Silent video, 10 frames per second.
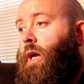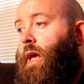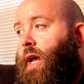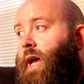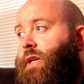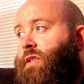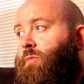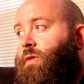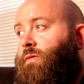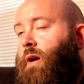and I asked
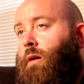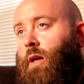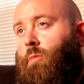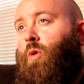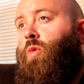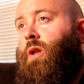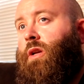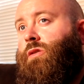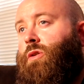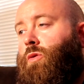him if he'd be
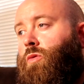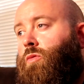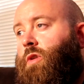willing to